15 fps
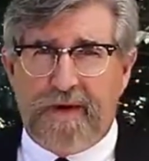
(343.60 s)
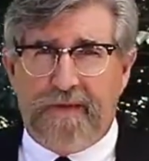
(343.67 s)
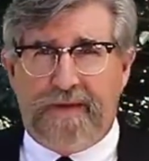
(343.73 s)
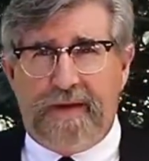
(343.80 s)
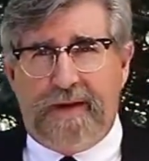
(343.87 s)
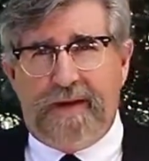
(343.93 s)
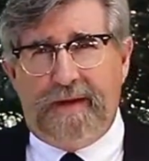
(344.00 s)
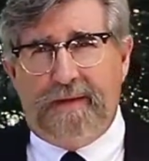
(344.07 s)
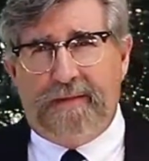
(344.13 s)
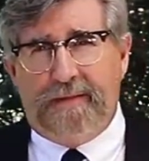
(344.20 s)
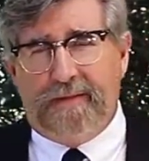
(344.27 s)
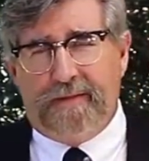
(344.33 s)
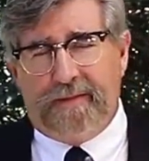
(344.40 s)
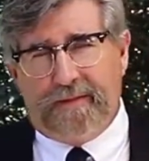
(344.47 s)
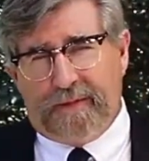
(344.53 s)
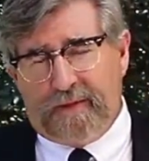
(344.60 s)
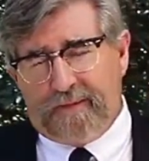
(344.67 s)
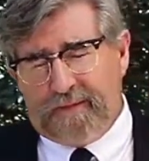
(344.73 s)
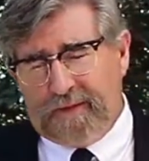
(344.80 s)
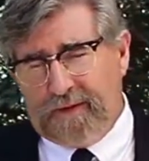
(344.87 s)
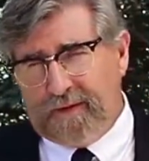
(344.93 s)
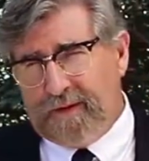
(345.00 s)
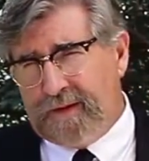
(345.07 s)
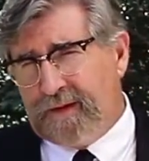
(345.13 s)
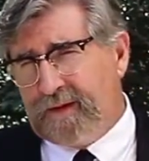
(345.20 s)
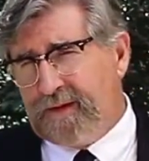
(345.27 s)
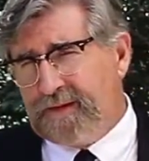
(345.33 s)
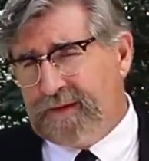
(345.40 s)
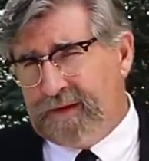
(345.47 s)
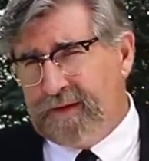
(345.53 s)
then you're going
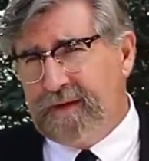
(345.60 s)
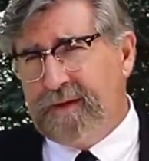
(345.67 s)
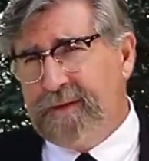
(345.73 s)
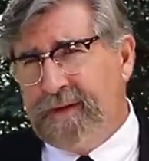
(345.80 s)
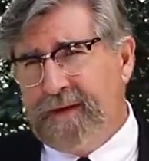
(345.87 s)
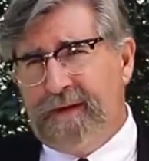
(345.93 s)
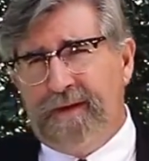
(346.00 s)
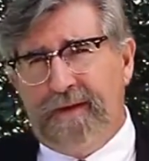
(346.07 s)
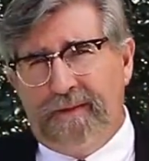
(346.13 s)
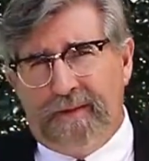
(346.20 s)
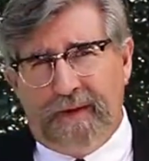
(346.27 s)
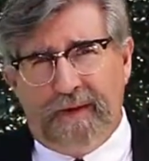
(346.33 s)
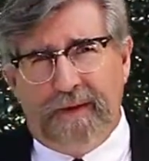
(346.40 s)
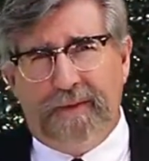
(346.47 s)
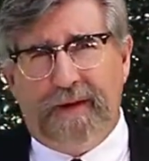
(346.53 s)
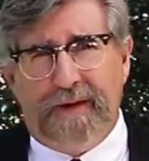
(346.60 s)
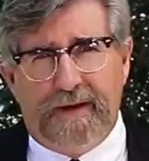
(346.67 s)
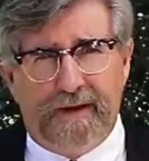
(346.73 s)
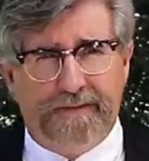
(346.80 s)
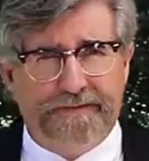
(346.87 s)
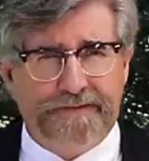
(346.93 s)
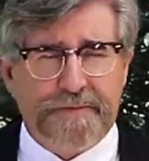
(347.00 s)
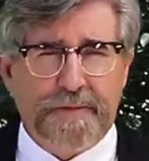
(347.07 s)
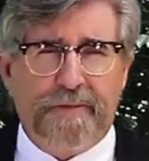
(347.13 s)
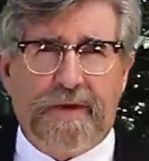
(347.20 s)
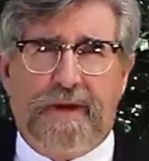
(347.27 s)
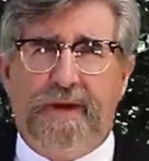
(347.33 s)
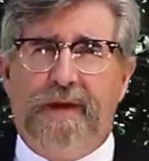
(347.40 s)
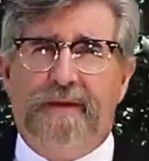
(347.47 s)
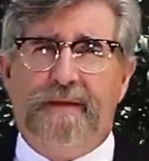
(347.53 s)
to tend to be eliminated
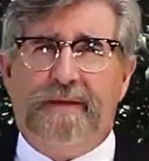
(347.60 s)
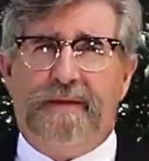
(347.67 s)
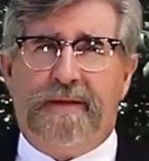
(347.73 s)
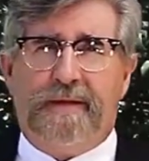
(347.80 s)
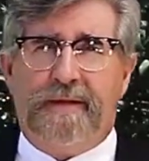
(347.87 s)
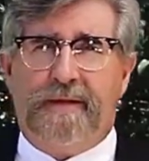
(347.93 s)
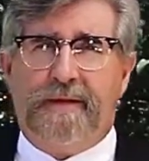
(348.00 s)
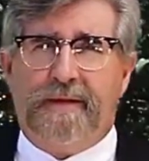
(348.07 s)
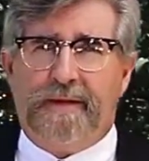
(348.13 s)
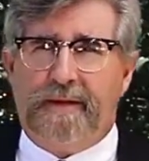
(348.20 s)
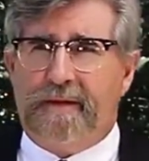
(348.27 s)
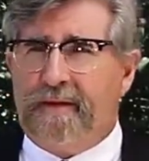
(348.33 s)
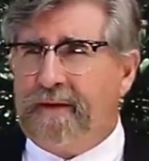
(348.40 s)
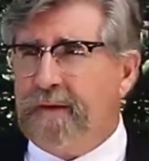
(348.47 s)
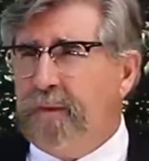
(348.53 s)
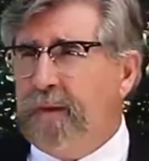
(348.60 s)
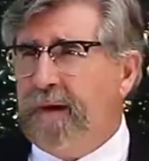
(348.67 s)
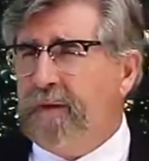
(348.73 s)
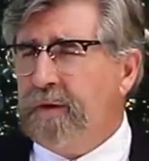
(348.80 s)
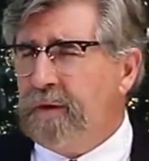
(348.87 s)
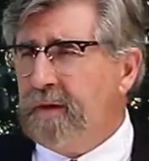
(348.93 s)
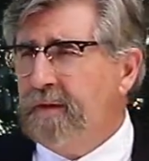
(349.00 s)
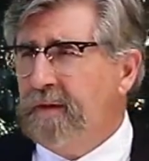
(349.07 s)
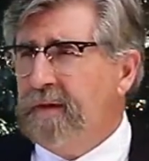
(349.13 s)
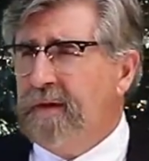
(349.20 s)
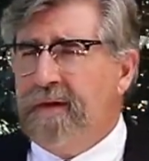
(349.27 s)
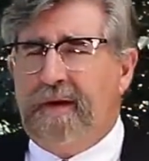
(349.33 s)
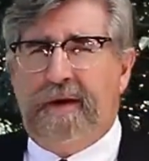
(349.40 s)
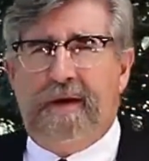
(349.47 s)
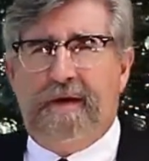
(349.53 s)
as, in a sense, the weaker
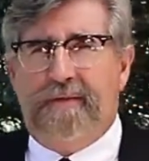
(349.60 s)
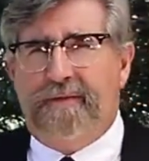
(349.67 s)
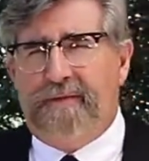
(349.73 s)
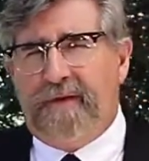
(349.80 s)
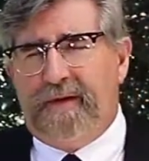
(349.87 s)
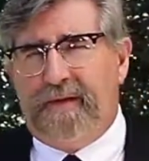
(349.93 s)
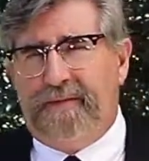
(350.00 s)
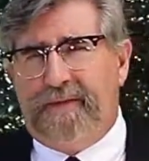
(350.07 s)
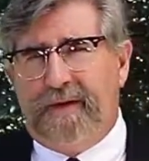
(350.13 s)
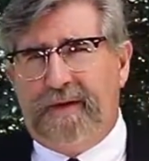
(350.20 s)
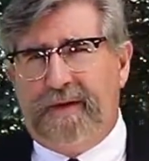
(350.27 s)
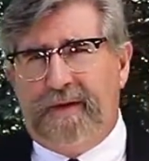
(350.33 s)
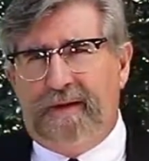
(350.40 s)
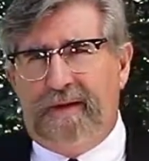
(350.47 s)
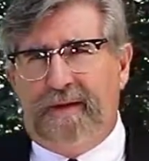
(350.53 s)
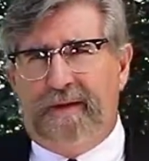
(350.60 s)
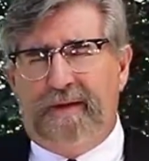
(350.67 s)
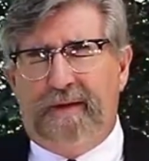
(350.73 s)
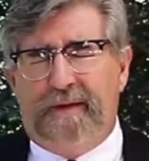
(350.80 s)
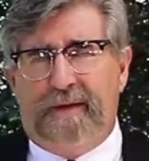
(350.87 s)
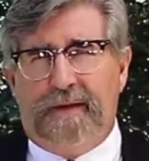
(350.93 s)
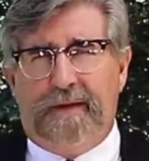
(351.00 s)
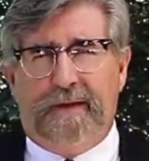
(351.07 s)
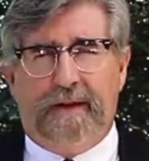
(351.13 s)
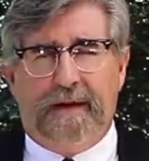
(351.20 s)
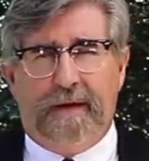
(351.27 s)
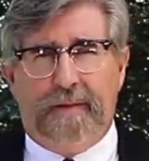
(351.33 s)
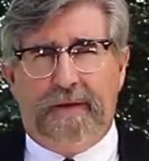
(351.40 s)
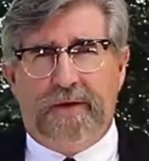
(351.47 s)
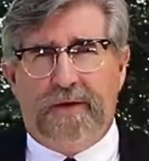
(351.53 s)
of the
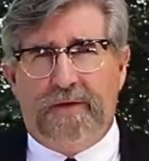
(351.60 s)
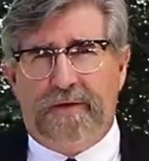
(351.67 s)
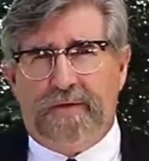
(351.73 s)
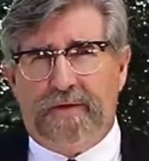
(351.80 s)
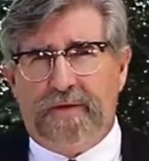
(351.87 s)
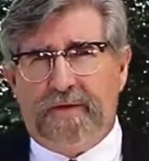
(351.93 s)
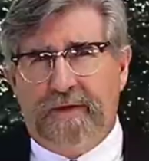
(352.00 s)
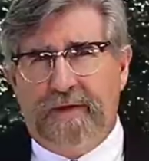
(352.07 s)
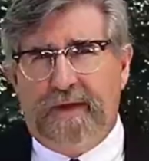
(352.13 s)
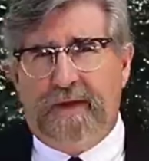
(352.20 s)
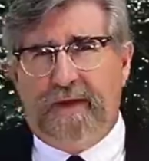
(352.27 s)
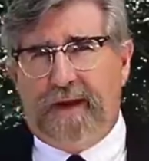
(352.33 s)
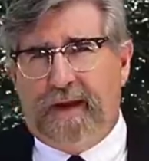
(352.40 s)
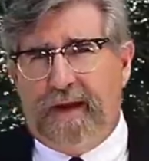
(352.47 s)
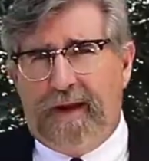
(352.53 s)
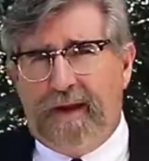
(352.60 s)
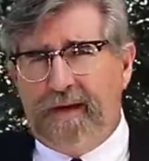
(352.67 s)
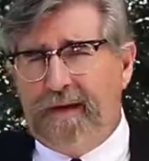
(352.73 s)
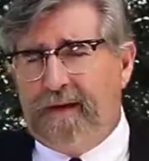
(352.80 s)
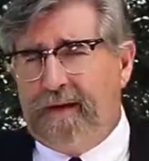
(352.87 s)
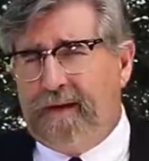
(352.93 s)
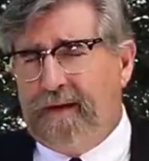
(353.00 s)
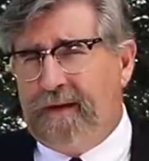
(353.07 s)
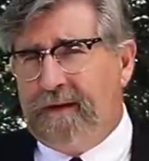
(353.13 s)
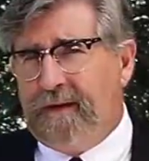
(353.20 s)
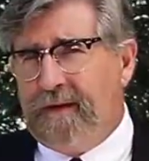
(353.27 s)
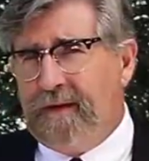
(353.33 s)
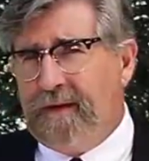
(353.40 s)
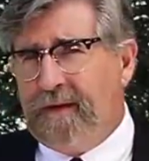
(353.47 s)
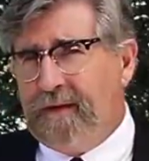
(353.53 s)
comic universe, and
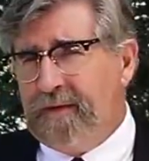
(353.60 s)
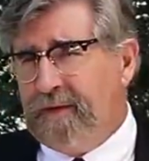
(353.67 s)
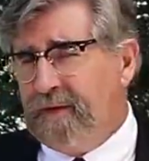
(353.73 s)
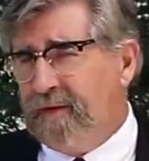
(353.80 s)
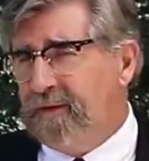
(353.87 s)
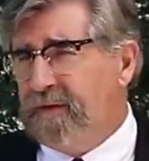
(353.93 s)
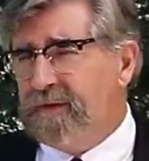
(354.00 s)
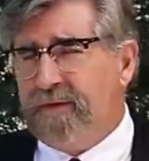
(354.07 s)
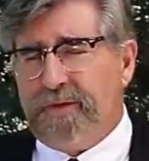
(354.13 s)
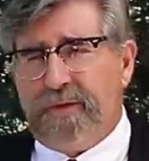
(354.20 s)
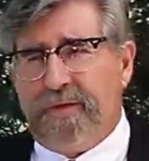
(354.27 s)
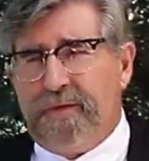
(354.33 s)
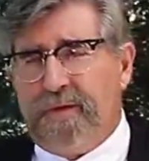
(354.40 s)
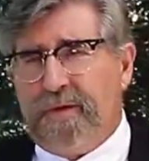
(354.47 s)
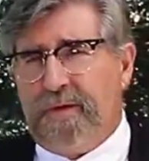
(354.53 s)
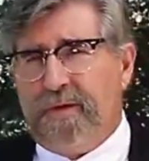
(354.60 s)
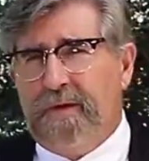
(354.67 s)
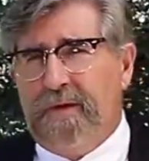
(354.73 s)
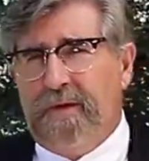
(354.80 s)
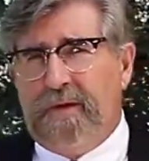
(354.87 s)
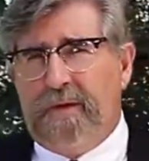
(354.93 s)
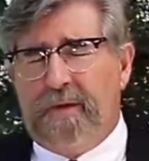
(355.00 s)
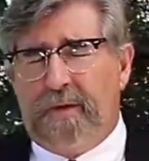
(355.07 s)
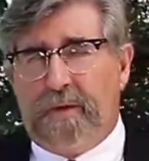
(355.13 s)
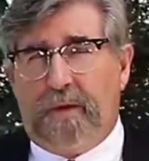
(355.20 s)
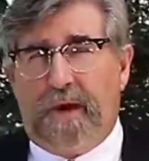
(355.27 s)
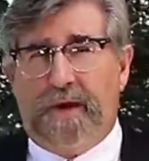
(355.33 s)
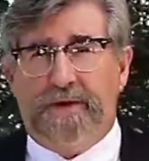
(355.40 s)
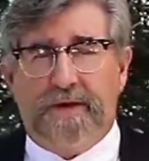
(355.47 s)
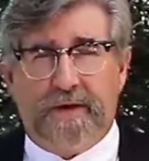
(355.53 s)
those individuals will
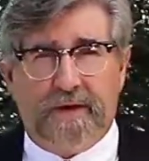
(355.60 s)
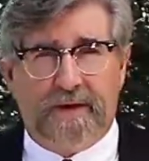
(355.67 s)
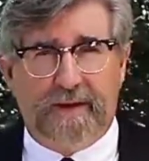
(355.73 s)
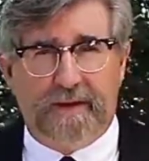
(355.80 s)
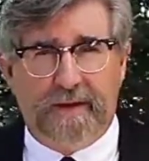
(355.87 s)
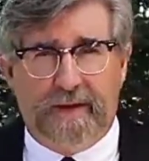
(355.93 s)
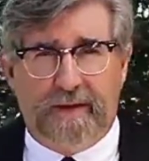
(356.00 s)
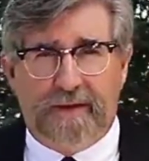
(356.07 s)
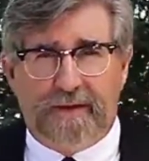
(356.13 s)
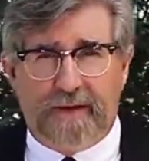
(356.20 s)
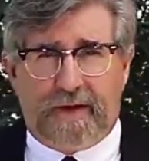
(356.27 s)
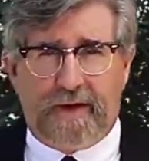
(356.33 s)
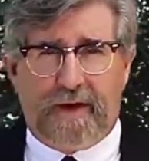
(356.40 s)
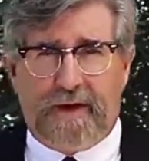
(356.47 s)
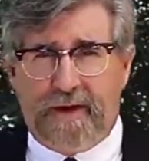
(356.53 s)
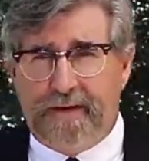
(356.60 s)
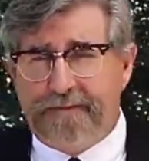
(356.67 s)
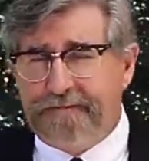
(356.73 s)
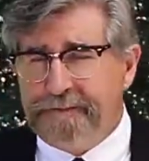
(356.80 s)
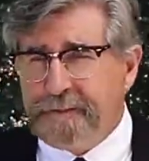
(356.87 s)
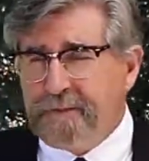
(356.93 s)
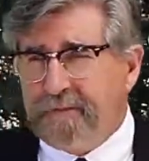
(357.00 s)
gradually decline.